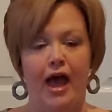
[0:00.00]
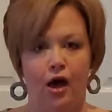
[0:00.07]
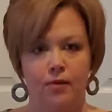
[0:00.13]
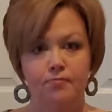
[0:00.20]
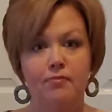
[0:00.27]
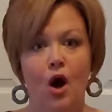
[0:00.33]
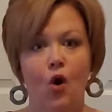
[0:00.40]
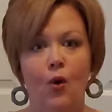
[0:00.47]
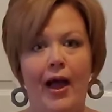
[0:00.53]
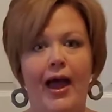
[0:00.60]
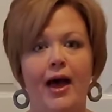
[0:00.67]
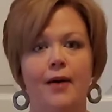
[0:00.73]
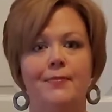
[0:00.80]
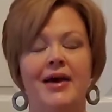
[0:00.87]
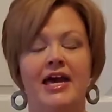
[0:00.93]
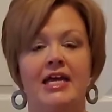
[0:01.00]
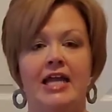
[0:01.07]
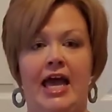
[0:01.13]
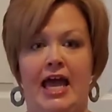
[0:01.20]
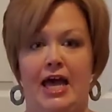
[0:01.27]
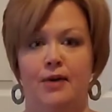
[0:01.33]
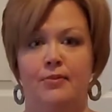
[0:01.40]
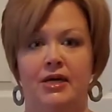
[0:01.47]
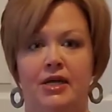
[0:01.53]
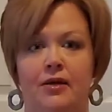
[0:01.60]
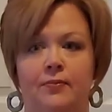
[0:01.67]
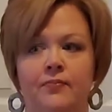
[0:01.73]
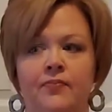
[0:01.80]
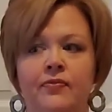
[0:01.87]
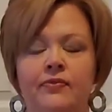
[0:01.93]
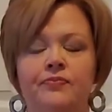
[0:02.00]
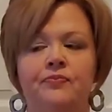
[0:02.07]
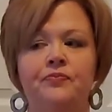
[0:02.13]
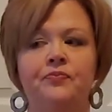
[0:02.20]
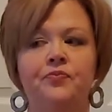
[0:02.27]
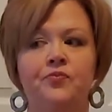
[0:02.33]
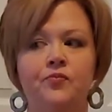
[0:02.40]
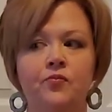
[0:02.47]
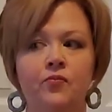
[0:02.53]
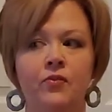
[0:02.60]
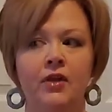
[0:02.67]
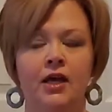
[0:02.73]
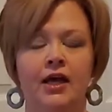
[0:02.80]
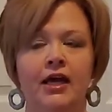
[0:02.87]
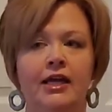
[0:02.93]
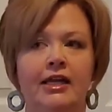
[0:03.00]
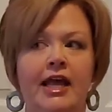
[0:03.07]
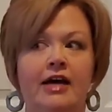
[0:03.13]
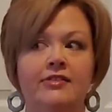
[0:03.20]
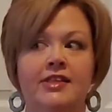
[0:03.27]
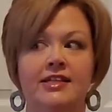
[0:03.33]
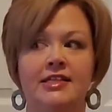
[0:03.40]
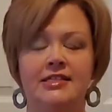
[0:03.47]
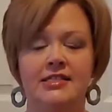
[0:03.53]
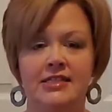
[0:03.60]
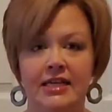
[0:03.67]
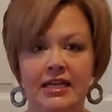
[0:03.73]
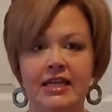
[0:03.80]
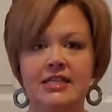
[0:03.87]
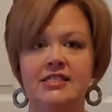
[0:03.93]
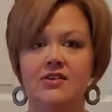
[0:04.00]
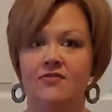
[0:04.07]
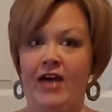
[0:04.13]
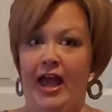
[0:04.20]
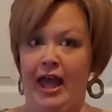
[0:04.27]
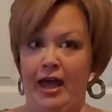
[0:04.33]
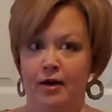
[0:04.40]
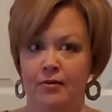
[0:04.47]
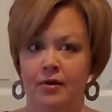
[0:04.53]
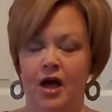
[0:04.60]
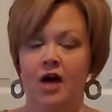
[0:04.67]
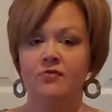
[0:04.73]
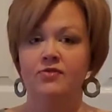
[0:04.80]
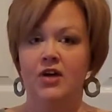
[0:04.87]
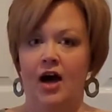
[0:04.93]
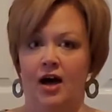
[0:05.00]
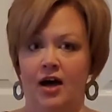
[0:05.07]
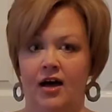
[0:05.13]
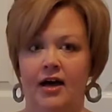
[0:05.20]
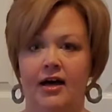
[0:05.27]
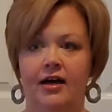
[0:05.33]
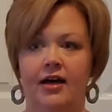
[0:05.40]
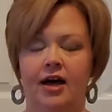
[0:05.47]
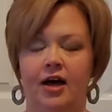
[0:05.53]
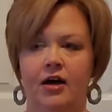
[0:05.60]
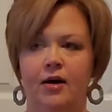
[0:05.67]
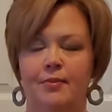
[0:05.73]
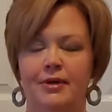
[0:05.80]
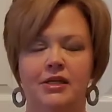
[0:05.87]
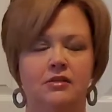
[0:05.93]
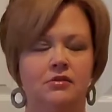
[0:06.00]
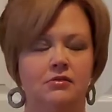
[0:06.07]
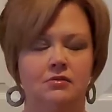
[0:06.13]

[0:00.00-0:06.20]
Moab and Ammon. Now, the descendants of the